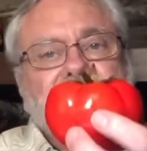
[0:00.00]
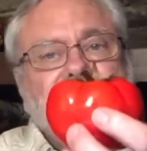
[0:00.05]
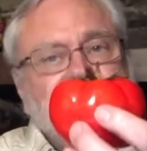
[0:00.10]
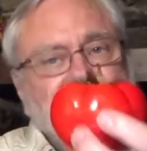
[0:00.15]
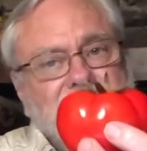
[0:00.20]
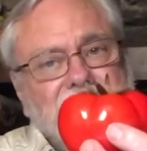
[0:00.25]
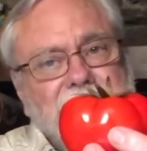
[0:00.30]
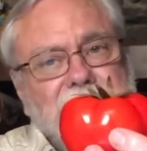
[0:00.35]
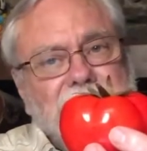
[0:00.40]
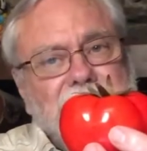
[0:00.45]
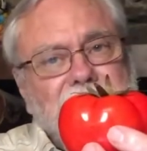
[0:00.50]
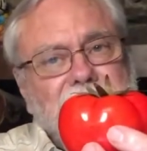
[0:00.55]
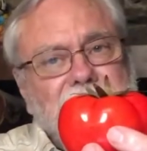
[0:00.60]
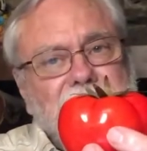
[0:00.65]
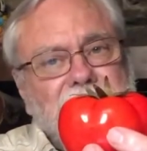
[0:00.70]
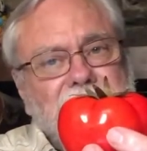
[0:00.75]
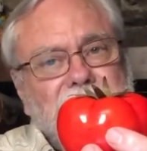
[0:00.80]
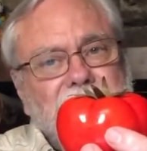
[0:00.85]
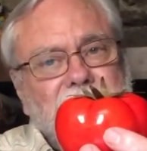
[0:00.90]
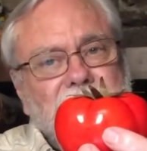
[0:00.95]

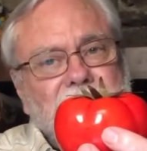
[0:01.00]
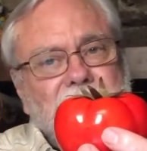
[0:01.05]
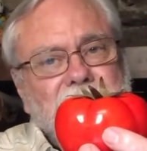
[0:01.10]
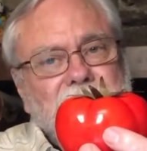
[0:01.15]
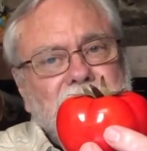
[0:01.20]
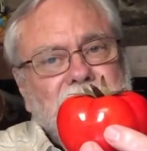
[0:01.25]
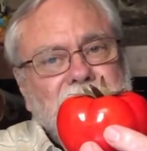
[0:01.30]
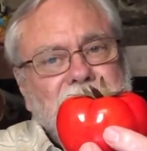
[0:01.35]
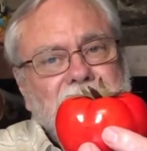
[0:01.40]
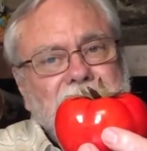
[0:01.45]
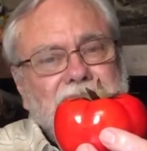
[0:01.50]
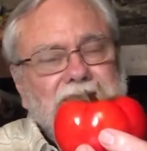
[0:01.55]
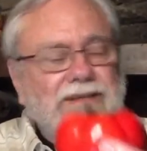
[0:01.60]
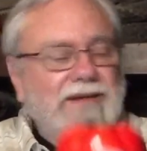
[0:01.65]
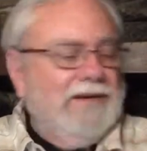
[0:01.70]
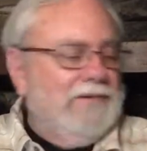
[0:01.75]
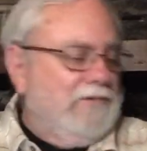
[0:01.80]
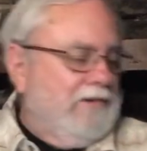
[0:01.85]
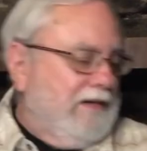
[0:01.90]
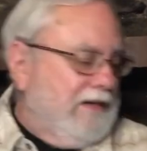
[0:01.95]
teas.
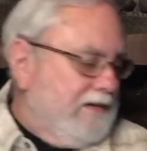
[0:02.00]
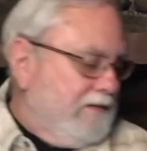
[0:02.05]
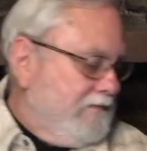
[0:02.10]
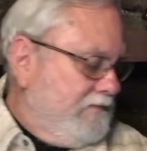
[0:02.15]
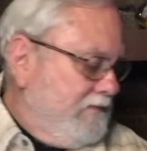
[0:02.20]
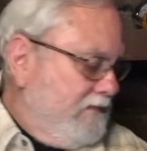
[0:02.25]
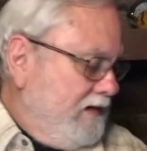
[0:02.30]
All right.